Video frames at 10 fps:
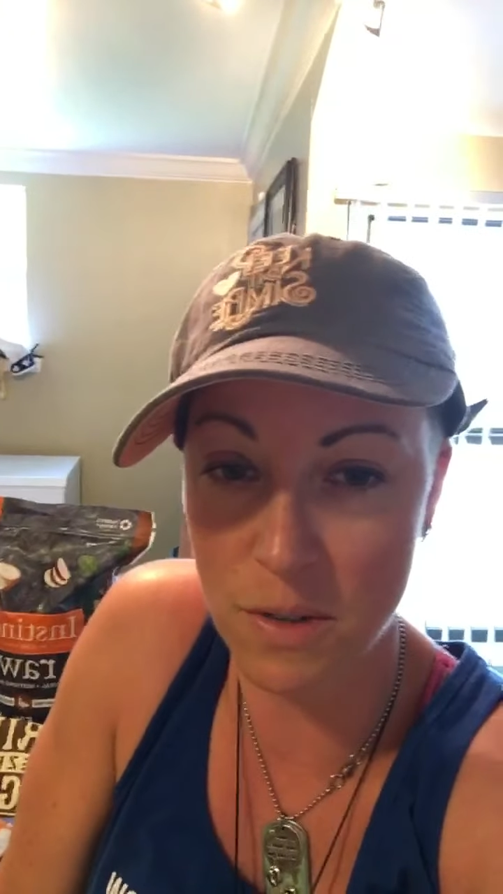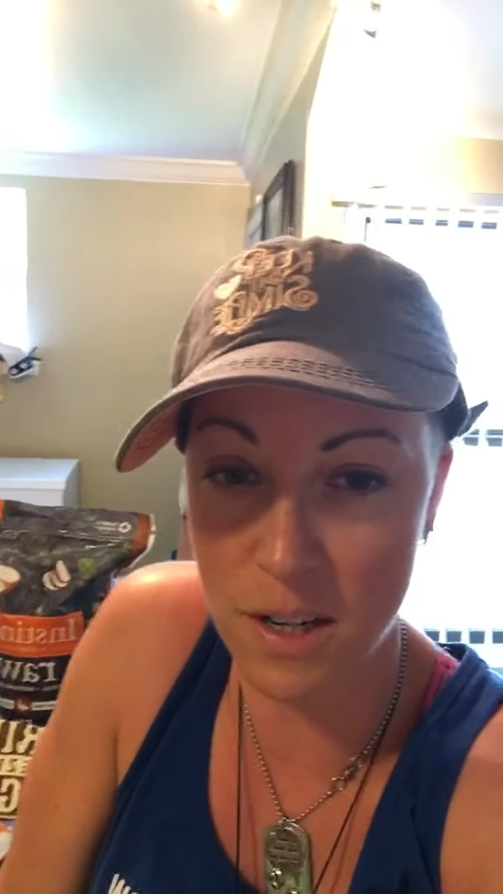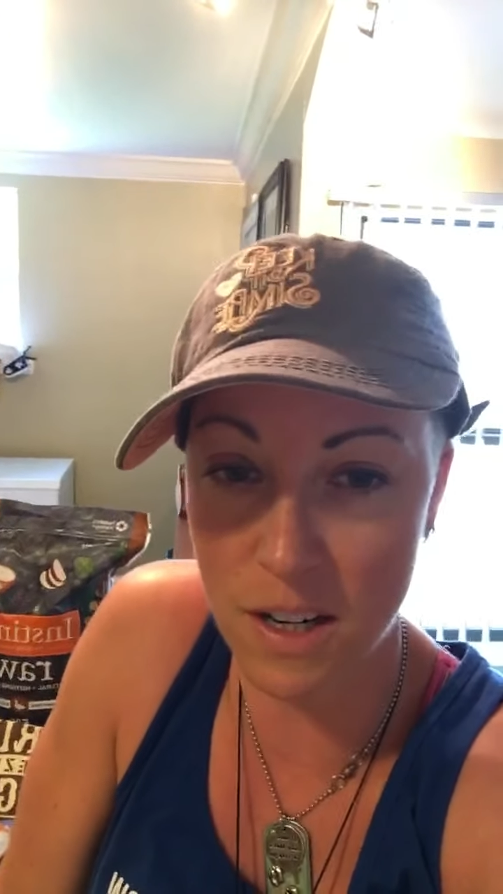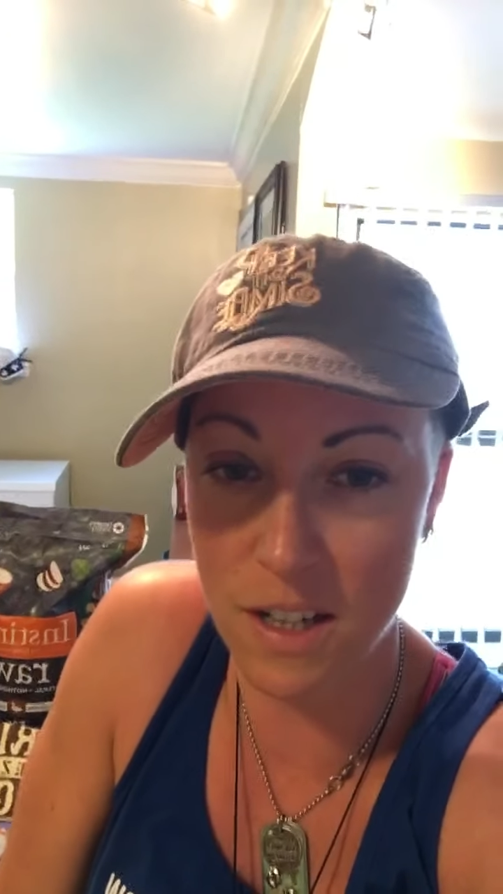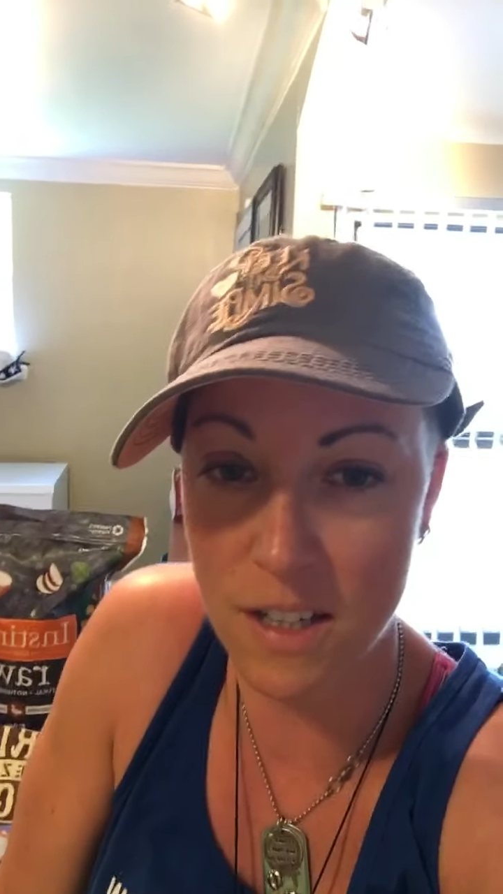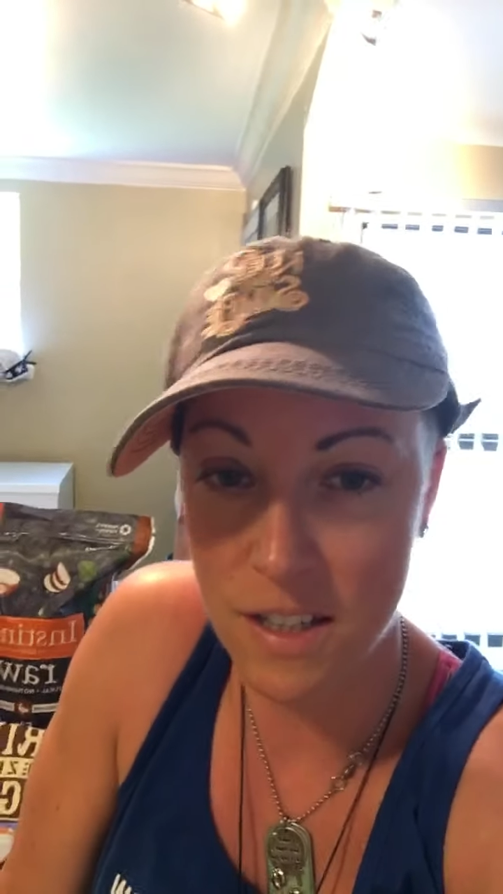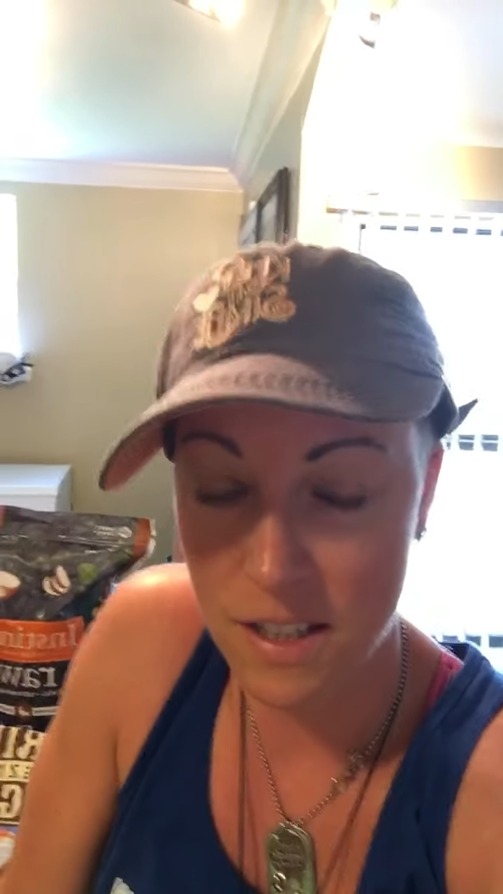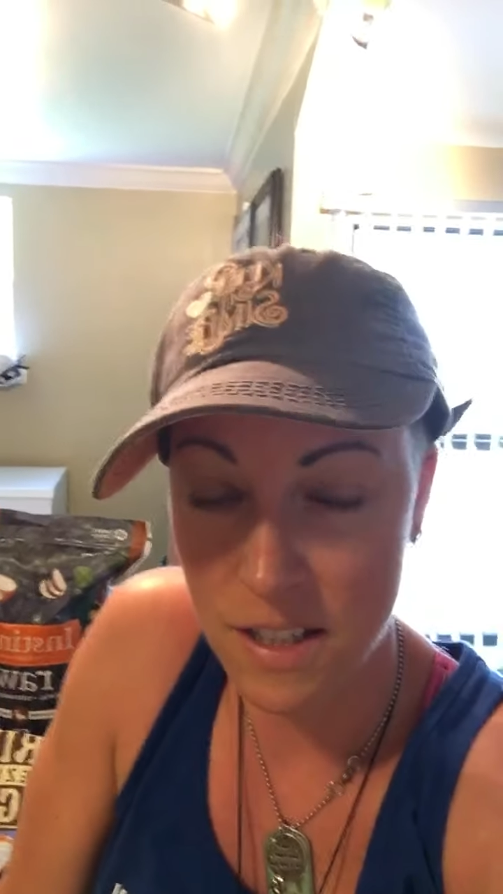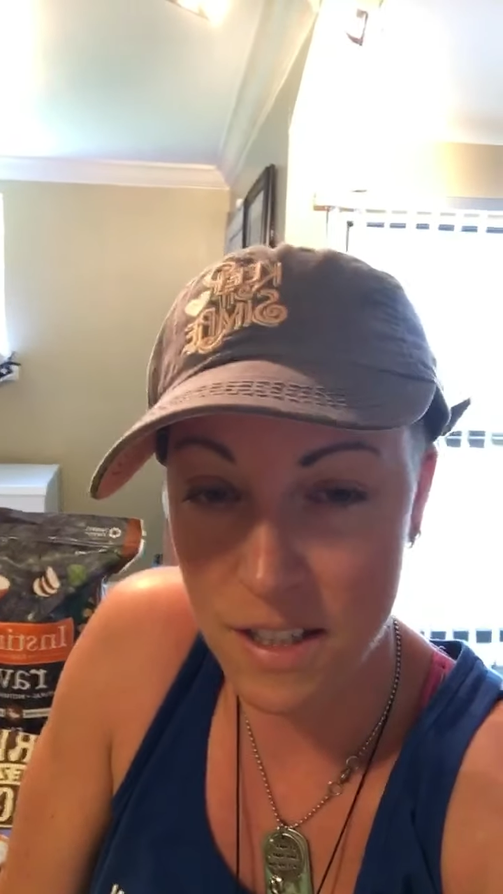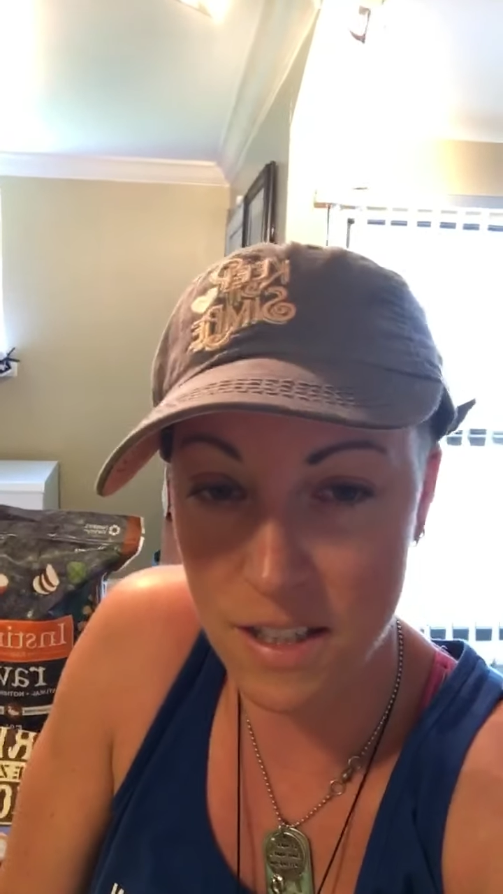are
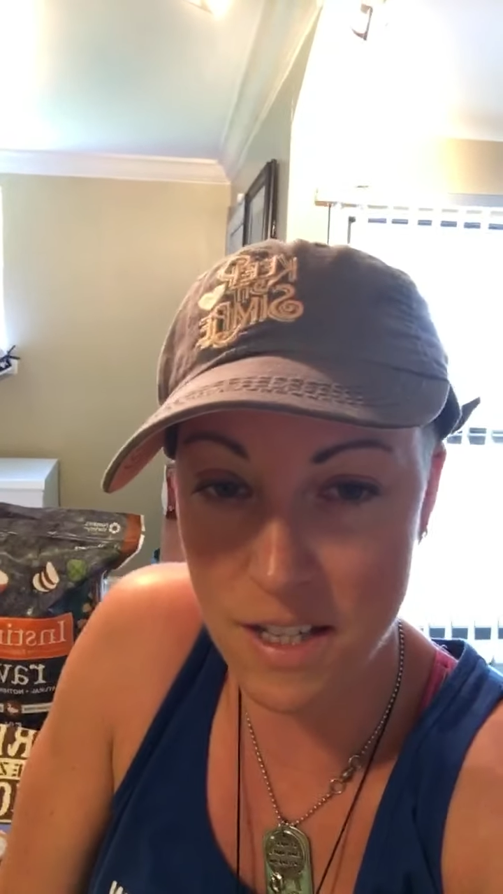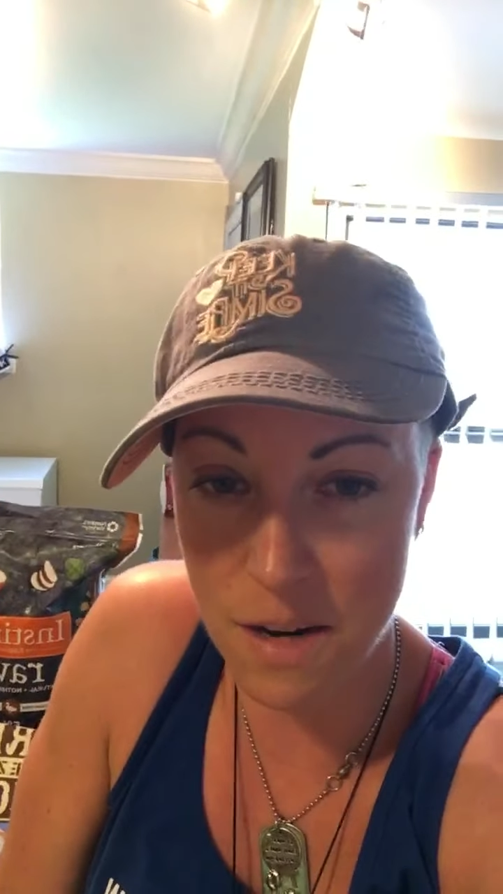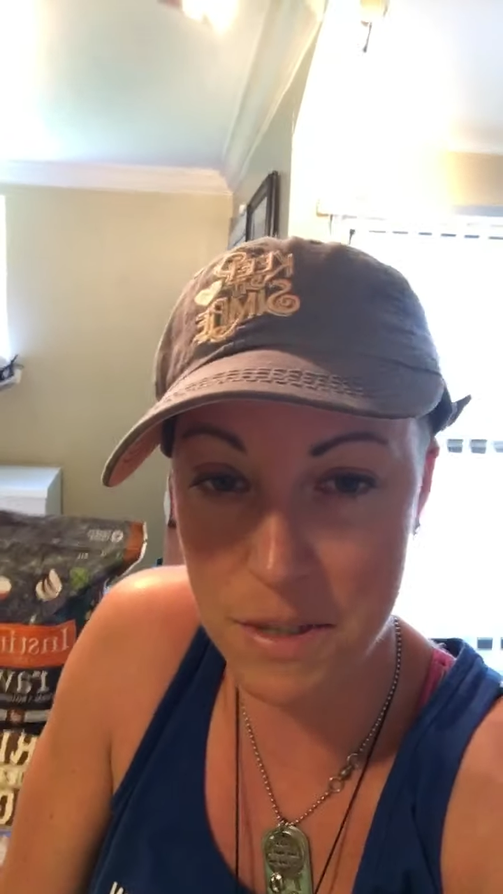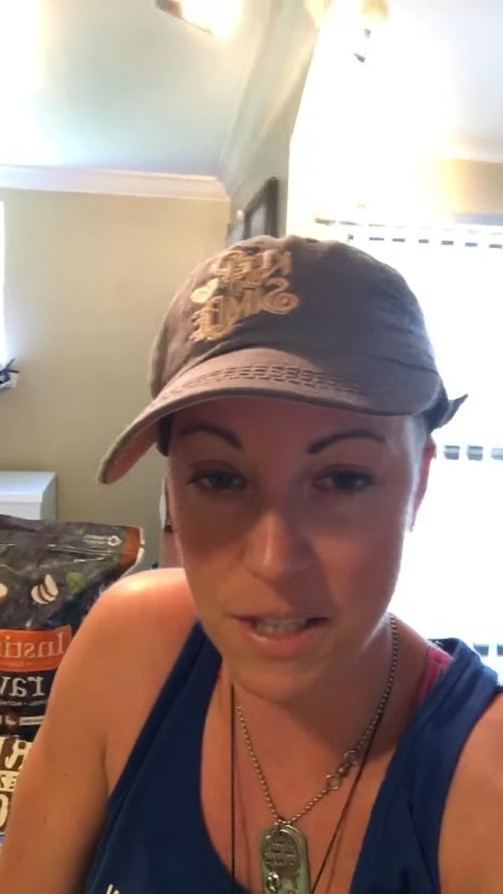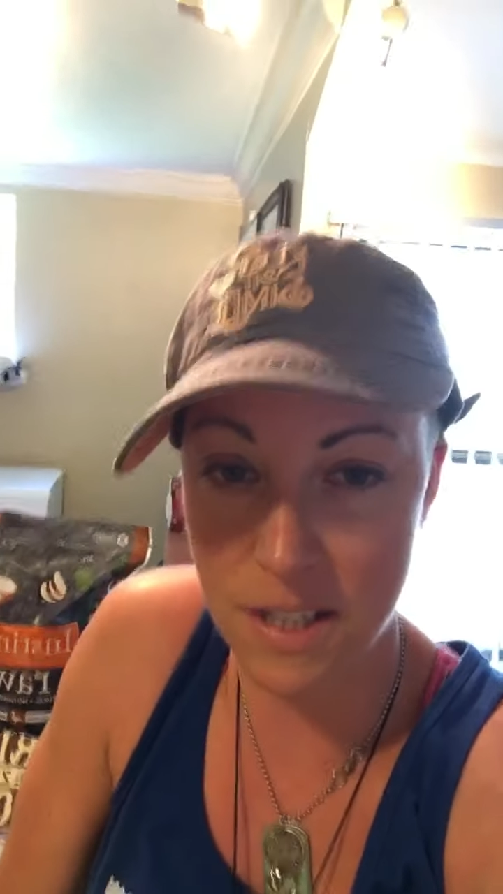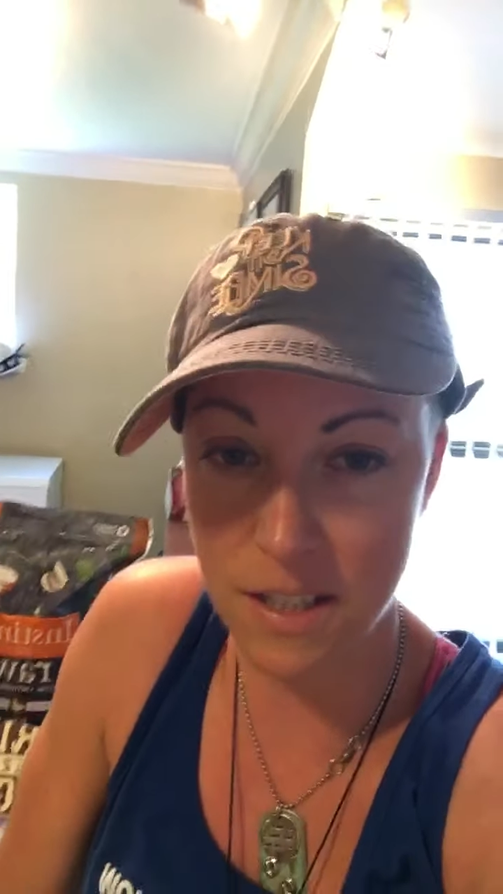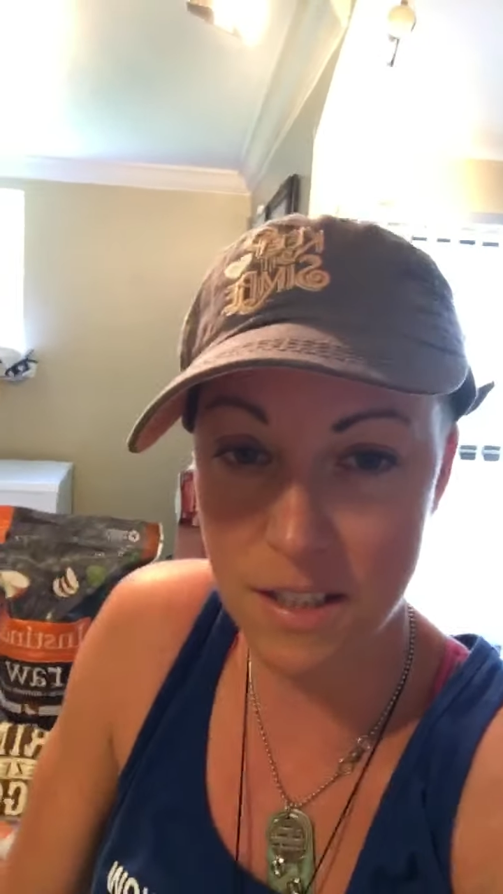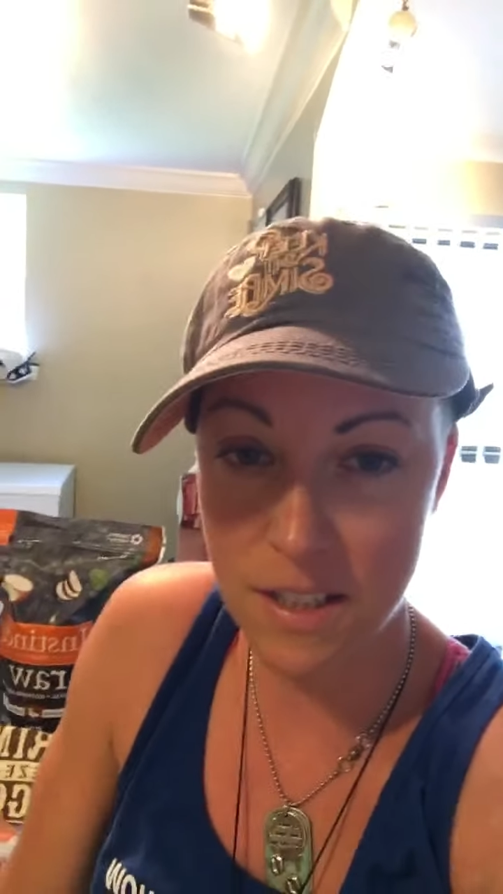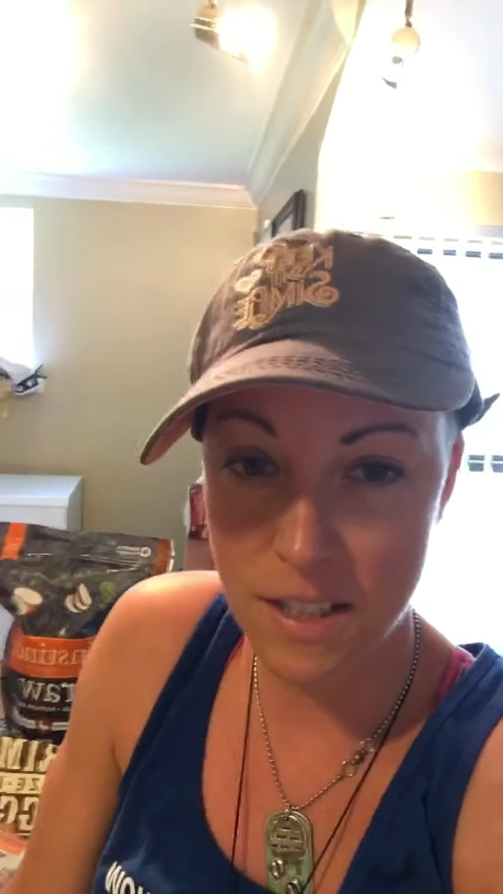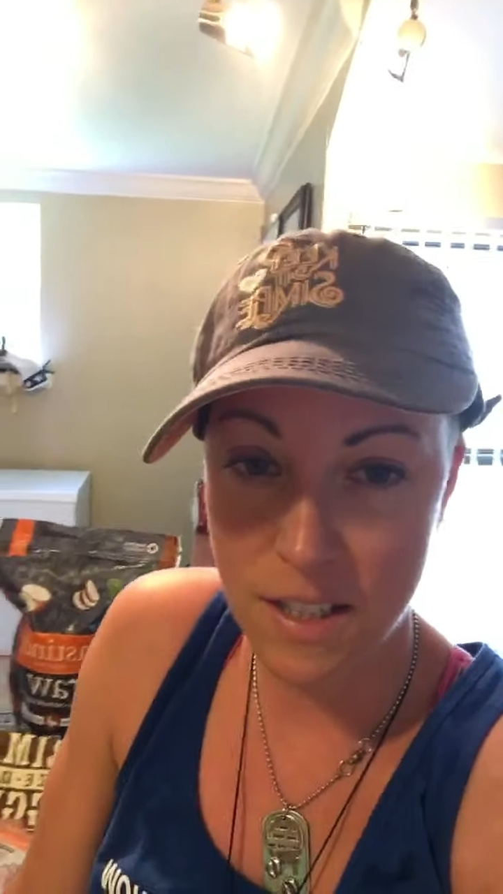adopting